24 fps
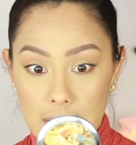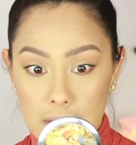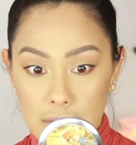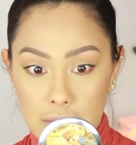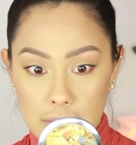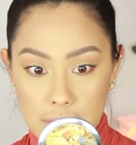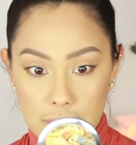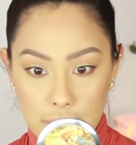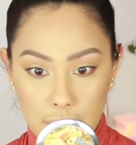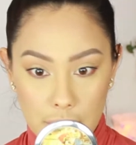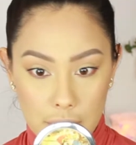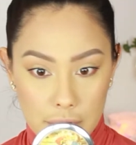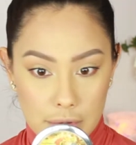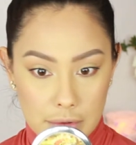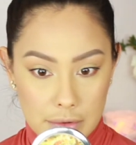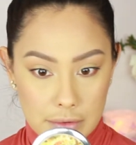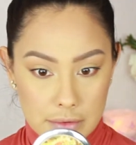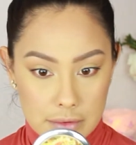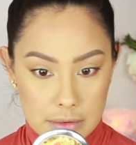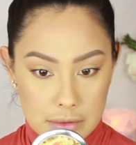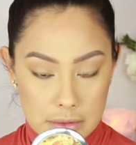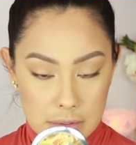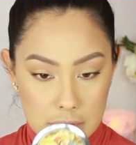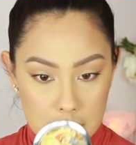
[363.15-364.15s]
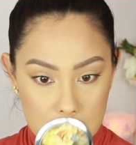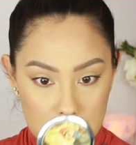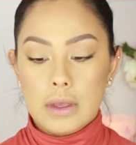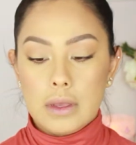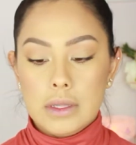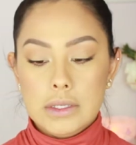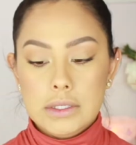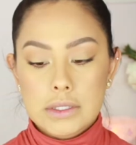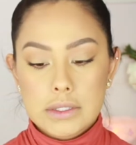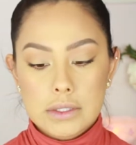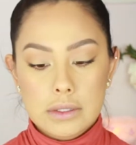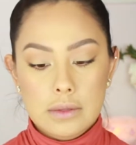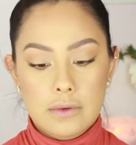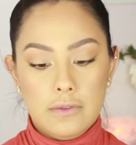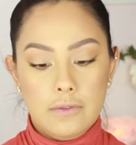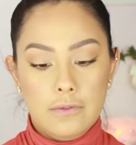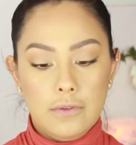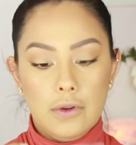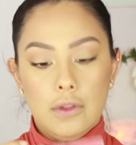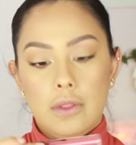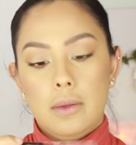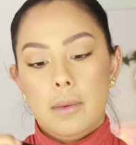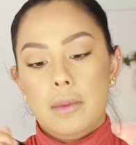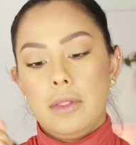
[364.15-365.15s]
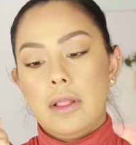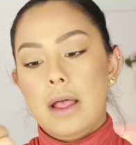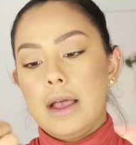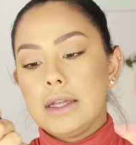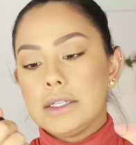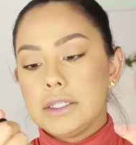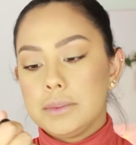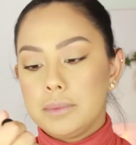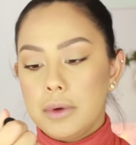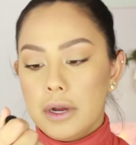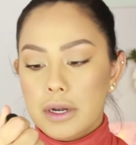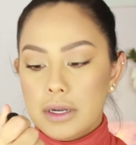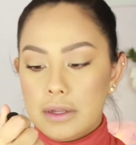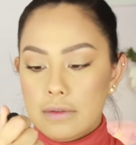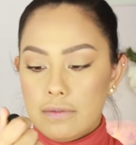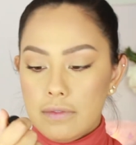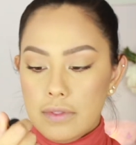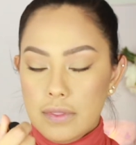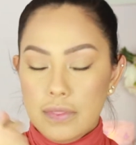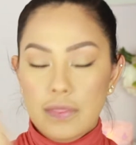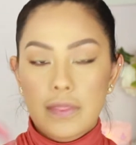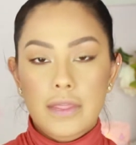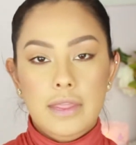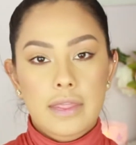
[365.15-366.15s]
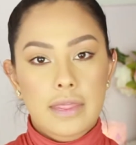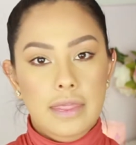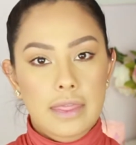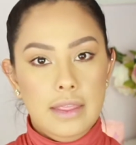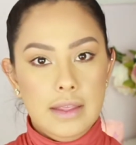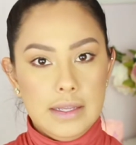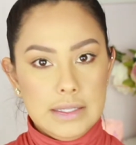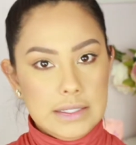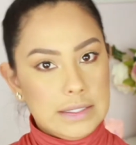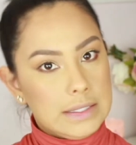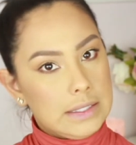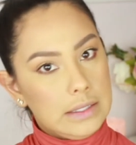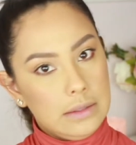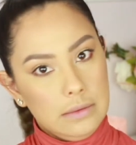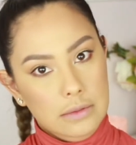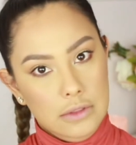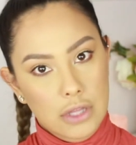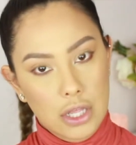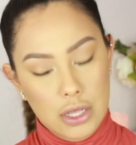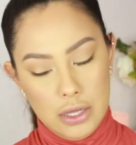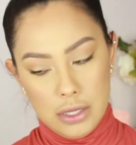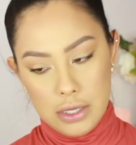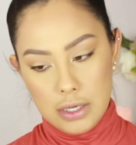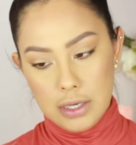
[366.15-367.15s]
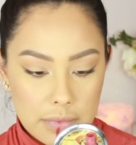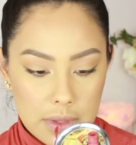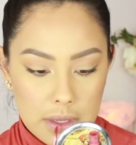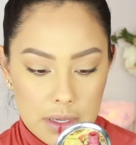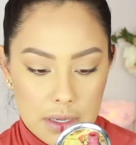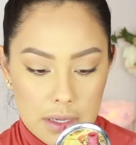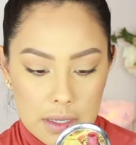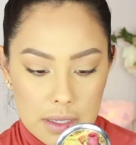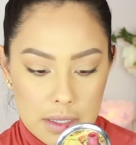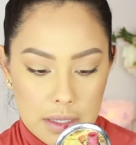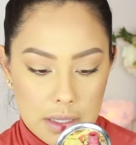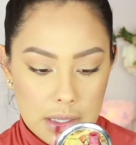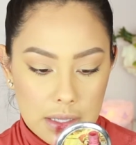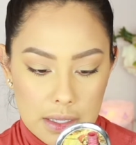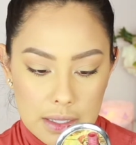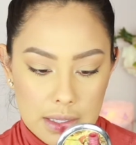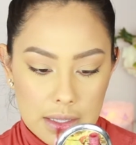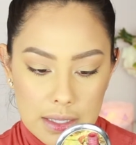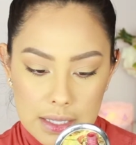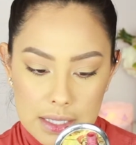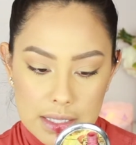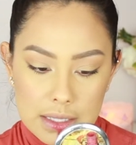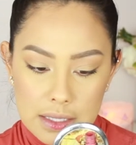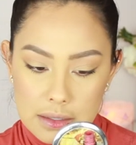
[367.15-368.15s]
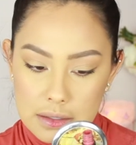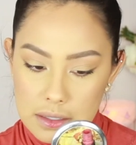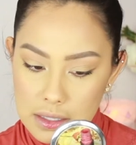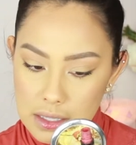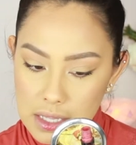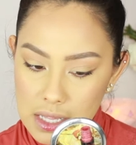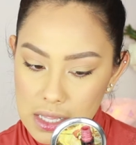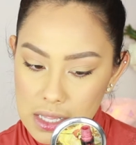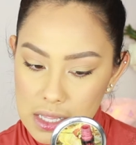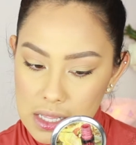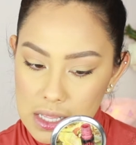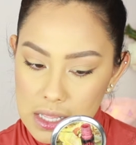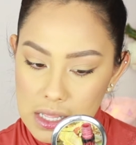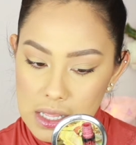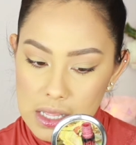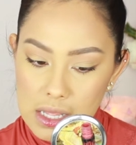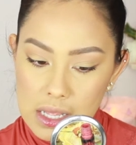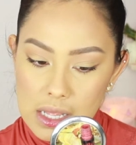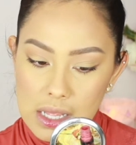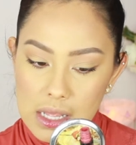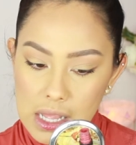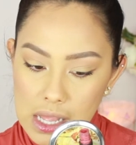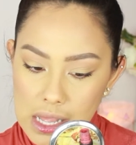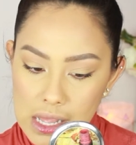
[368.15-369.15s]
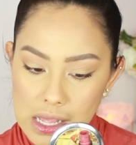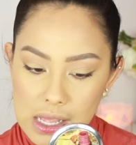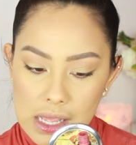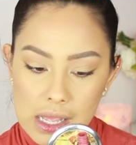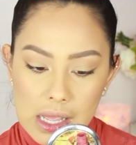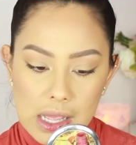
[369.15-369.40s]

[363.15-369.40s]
helpful. And so for the last part of this look, I'm going to use the Kylie